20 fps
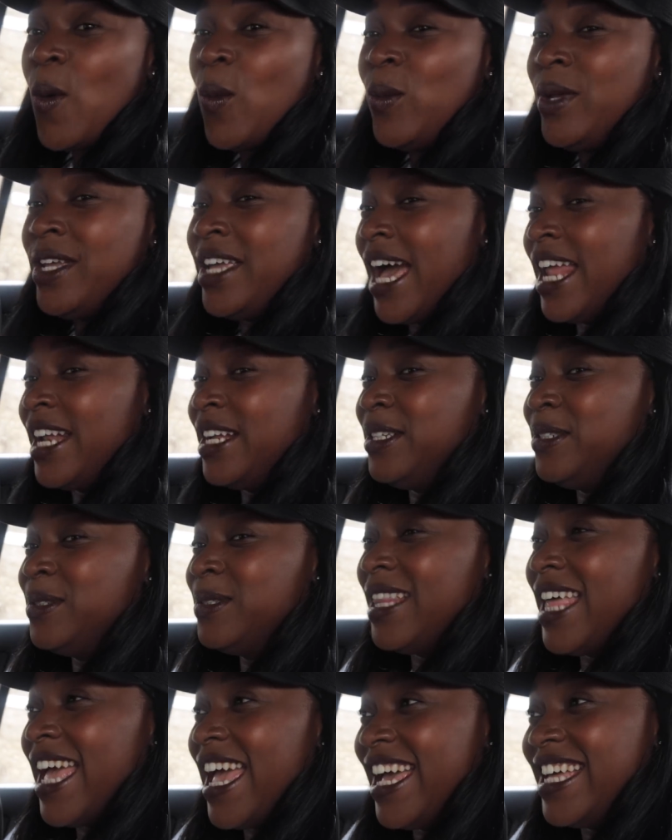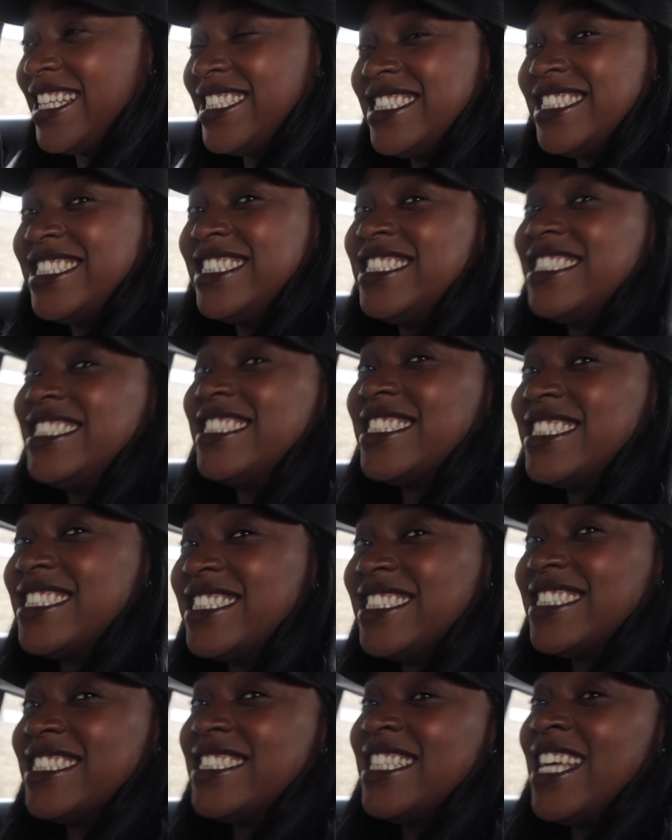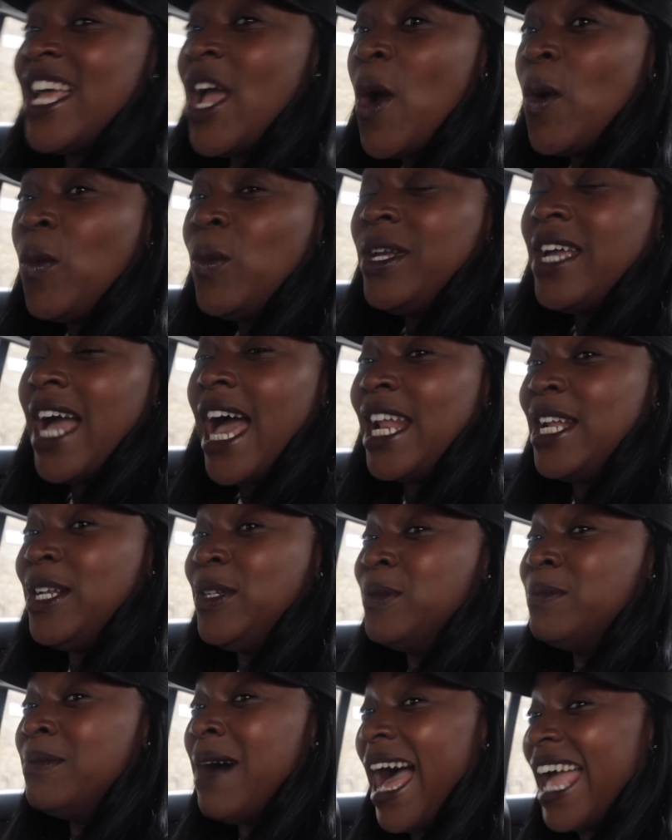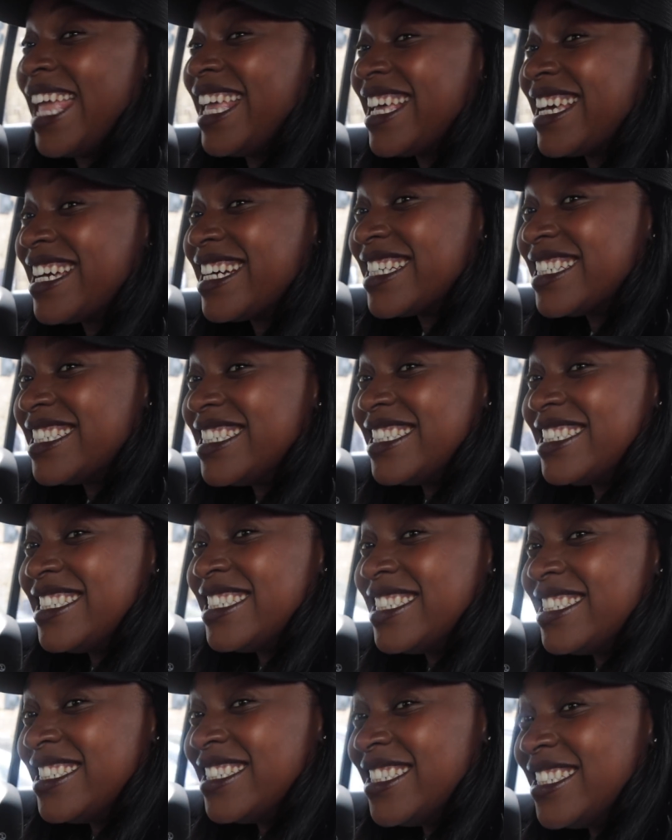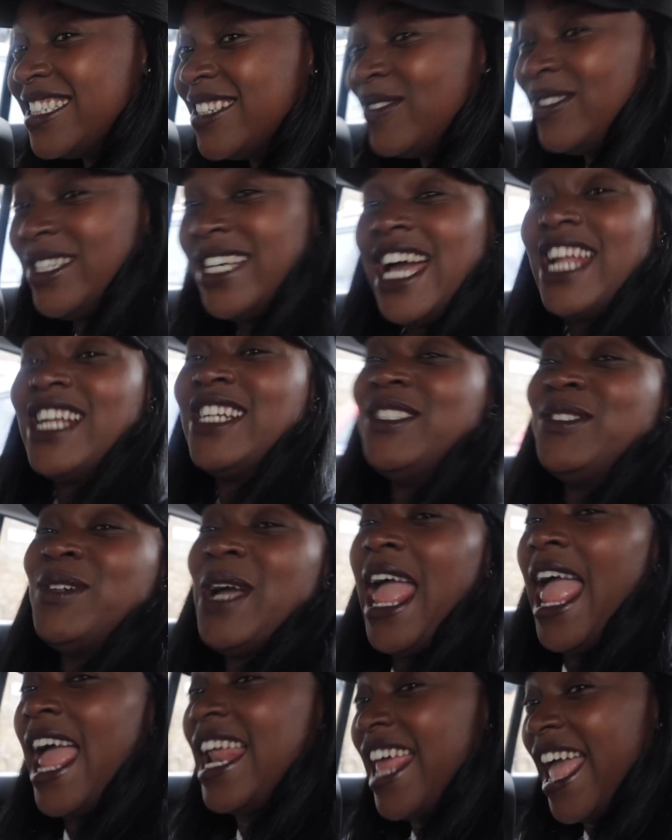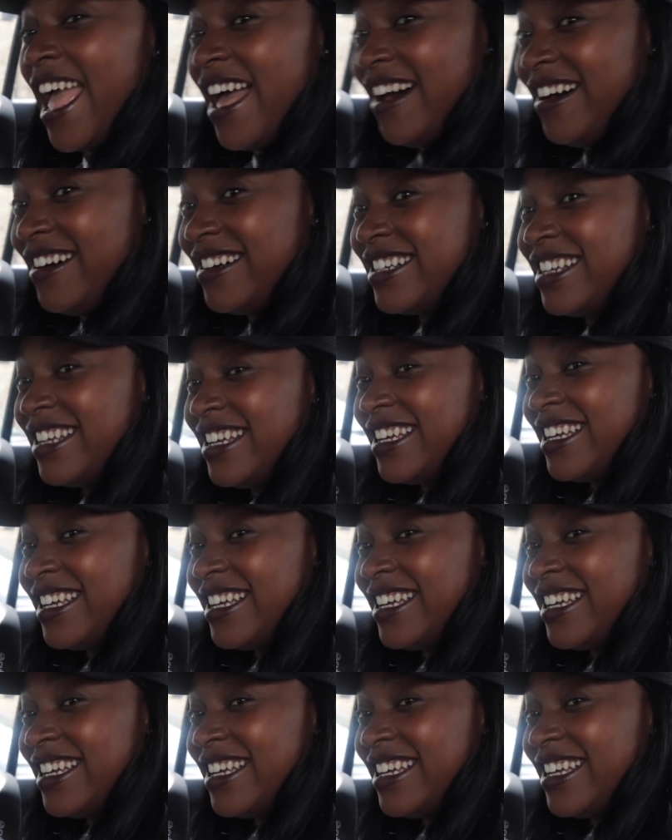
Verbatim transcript: we got a new lens. We got a new mic. We got a new handheld.